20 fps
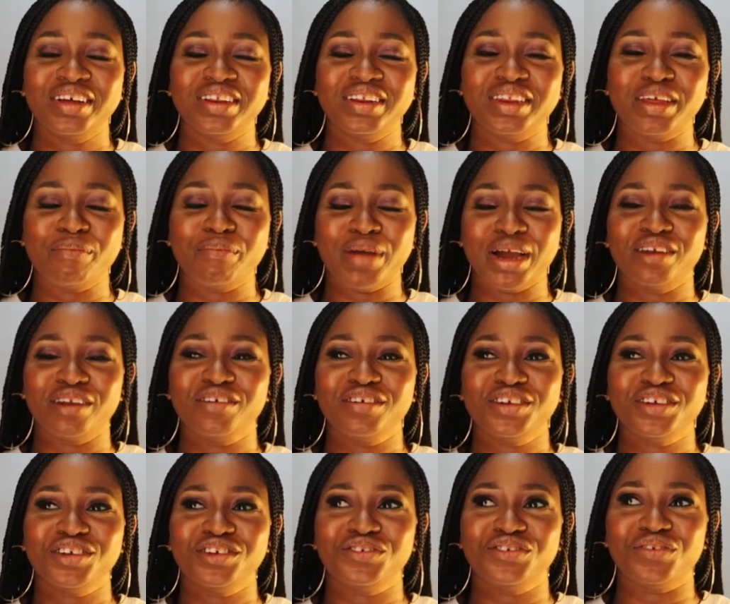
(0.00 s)
the
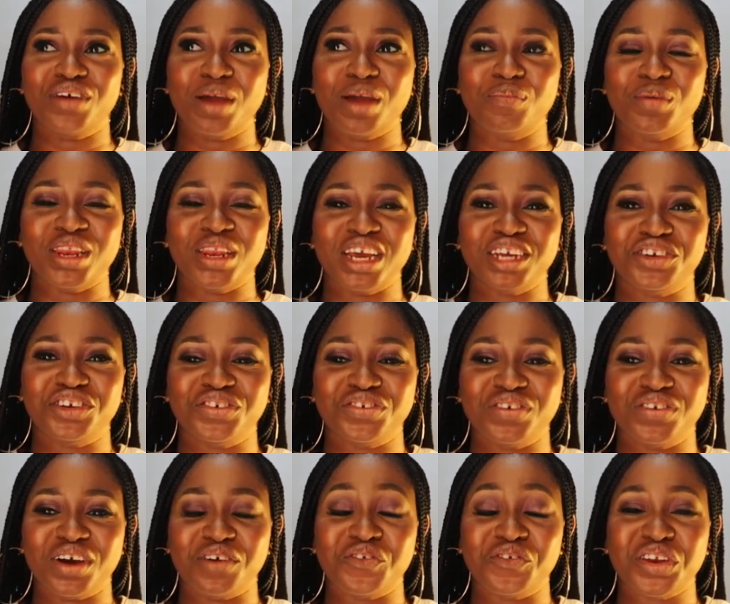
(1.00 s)
minority tribe in
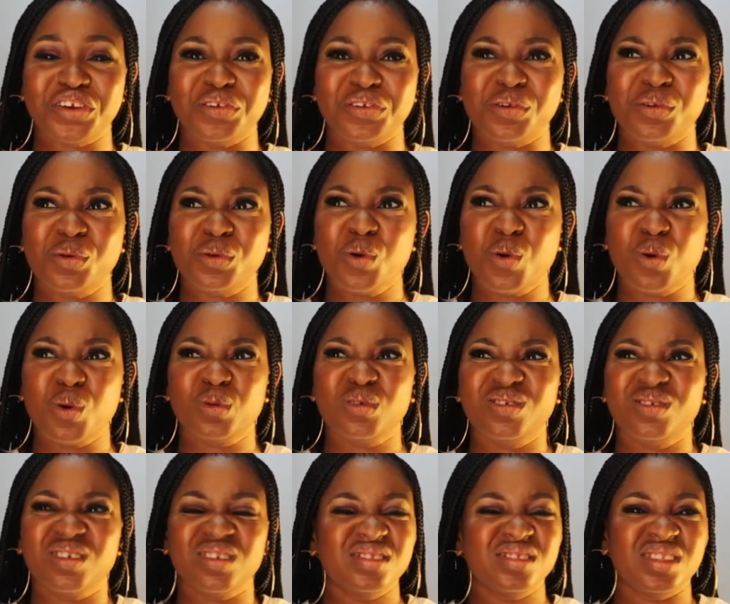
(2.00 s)
Nigeria with no
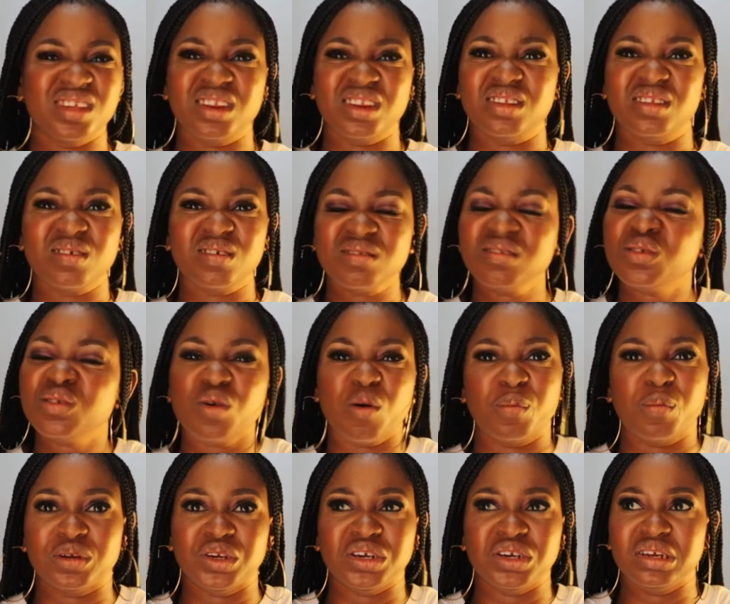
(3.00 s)
nothing, not no
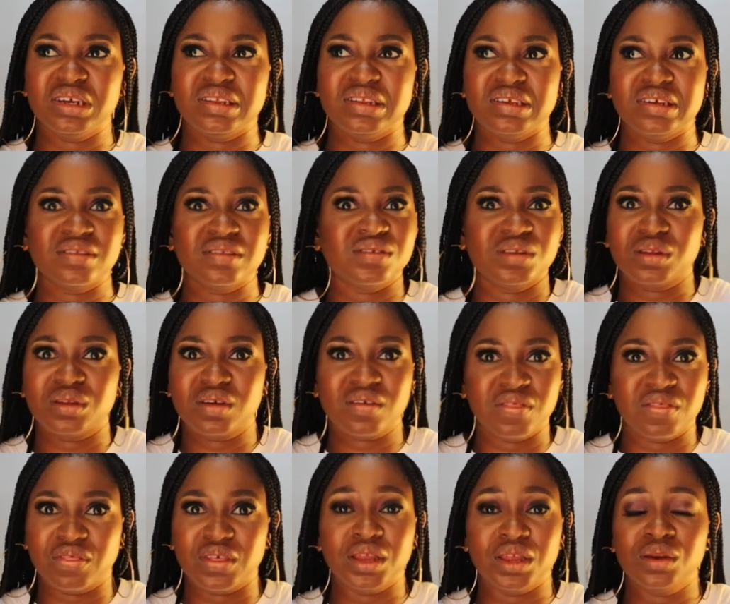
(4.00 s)
opportunities,
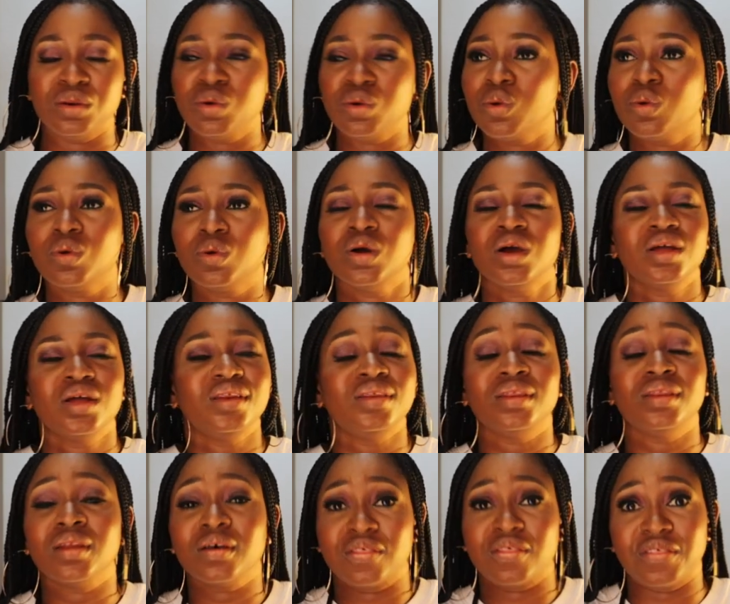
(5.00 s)
nothing, no
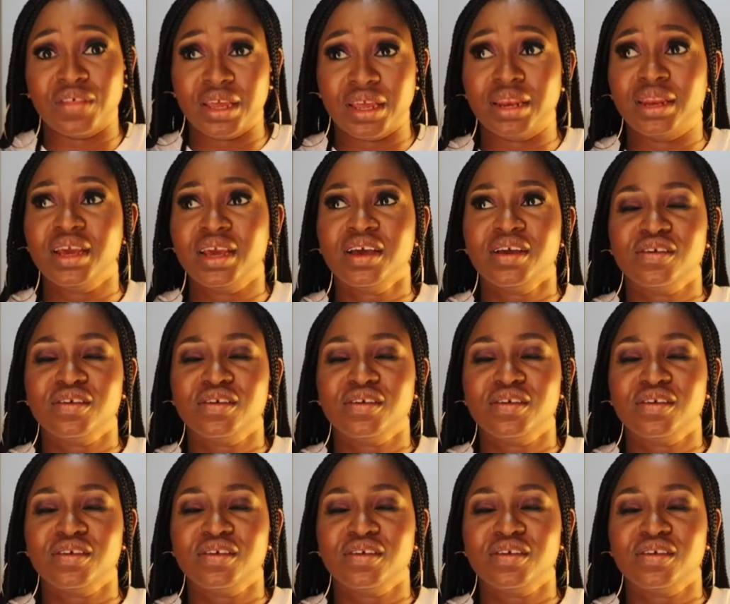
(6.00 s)
nothing.